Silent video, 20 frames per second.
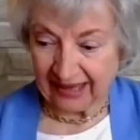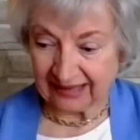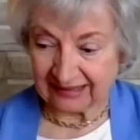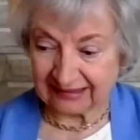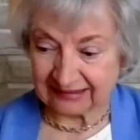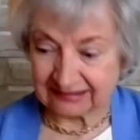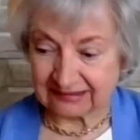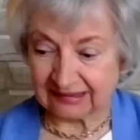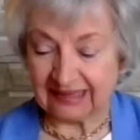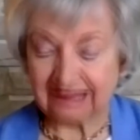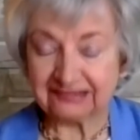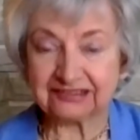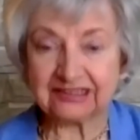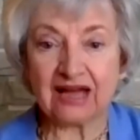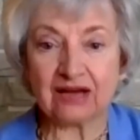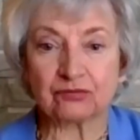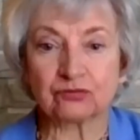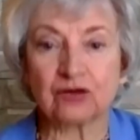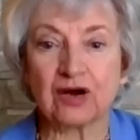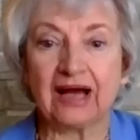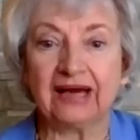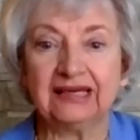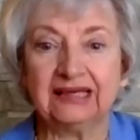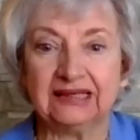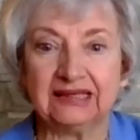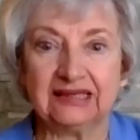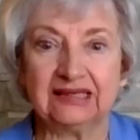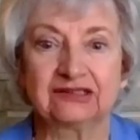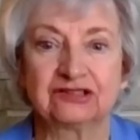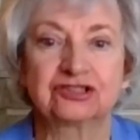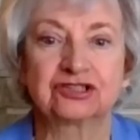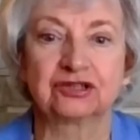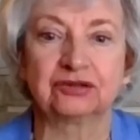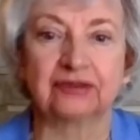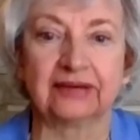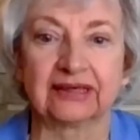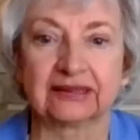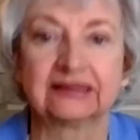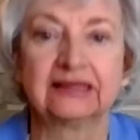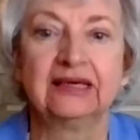And let's get right
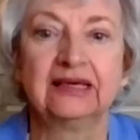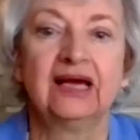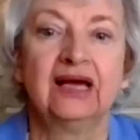into it.